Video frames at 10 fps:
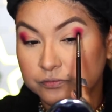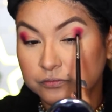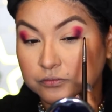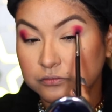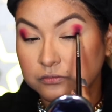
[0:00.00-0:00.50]

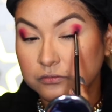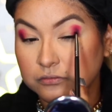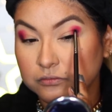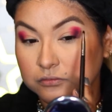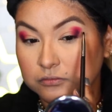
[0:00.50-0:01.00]

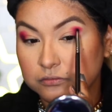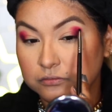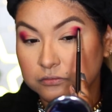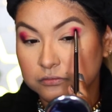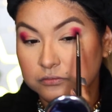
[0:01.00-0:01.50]

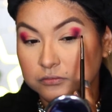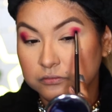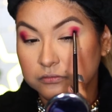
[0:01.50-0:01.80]
Nobody speaks.